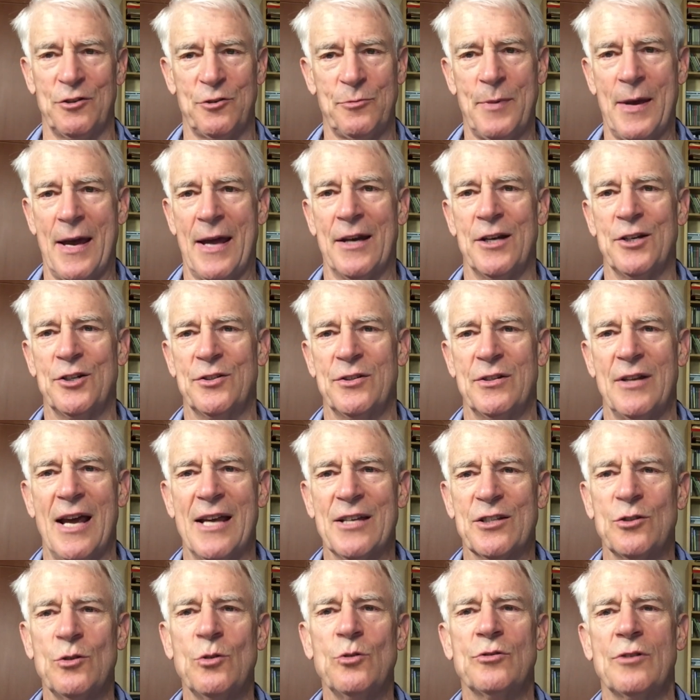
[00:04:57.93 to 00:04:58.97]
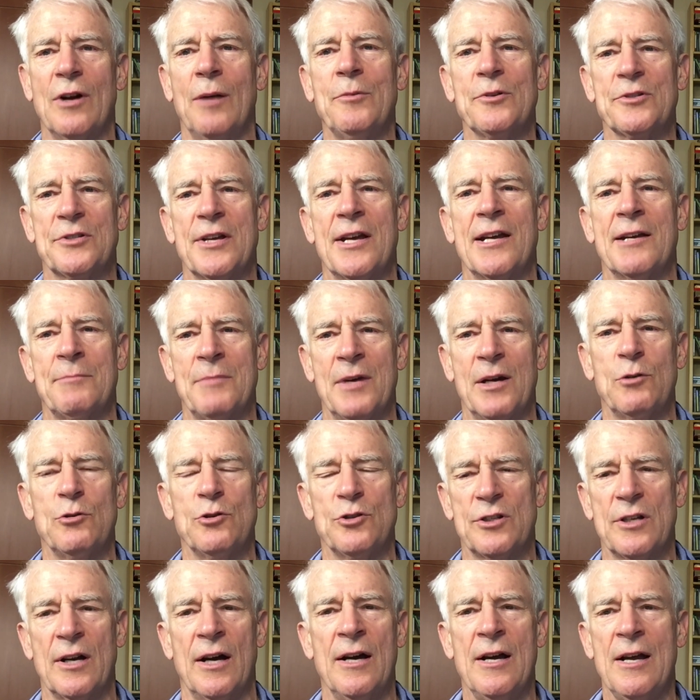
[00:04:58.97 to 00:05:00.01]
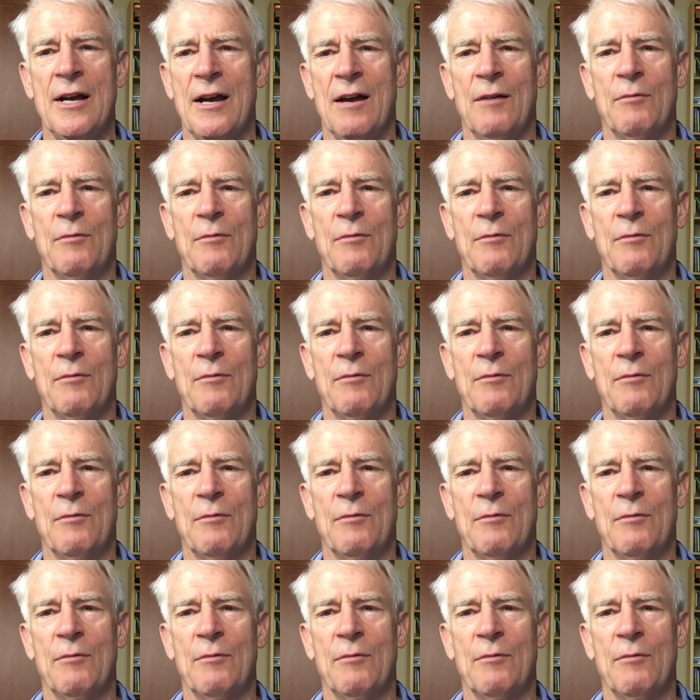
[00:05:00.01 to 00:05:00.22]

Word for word: Spanish has no trouble saying me gusta,